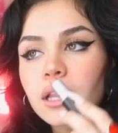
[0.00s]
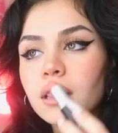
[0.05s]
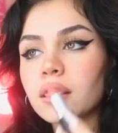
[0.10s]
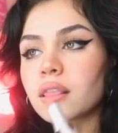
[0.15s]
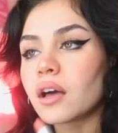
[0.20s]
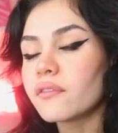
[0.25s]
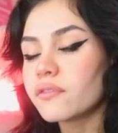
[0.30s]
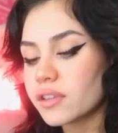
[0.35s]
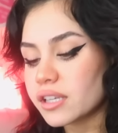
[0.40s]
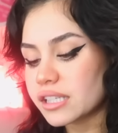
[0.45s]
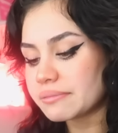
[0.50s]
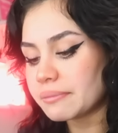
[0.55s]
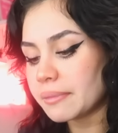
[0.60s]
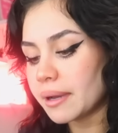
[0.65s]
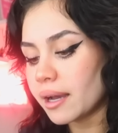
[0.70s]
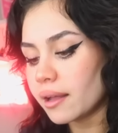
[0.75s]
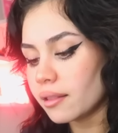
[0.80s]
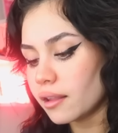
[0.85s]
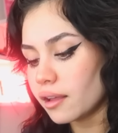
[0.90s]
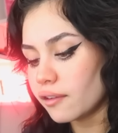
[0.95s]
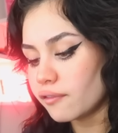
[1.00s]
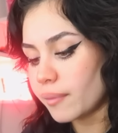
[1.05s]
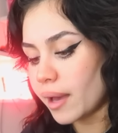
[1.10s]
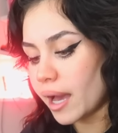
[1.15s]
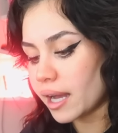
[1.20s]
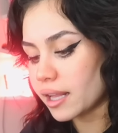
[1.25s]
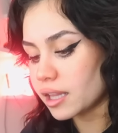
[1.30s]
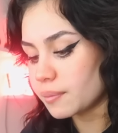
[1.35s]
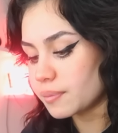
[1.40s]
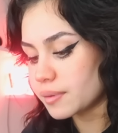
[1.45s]
I love the smell of
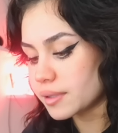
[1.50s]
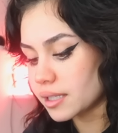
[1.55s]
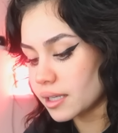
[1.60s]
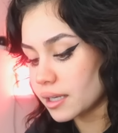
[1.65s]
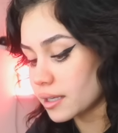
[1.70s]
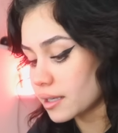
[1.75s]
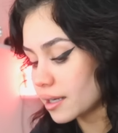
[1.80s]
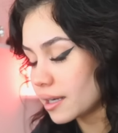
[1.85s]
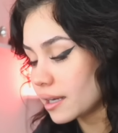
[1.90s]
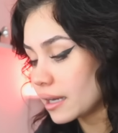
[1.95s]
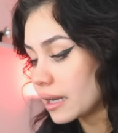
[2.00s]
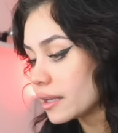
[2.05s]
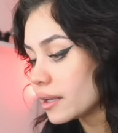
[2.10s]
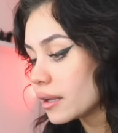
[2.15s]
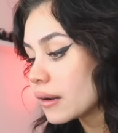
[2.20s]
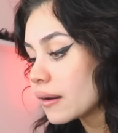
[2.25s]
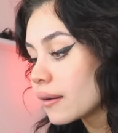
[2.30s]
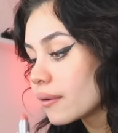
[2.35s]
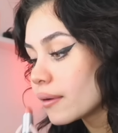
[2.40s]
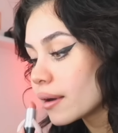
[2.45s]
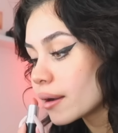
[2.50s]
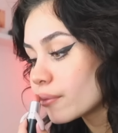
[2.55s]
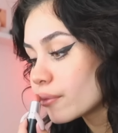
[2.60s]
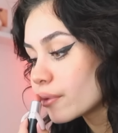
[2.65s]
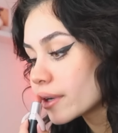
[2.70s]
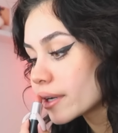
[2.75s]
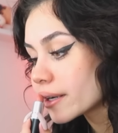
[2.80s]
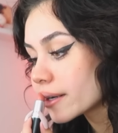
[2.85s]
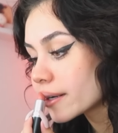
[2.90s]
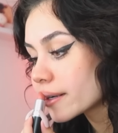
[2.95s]
MAC lipstick. I know, I'm
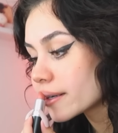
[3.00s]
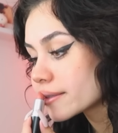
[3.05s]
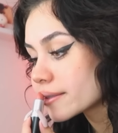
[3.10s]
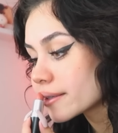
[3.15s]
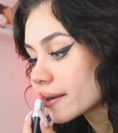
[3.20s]
weird,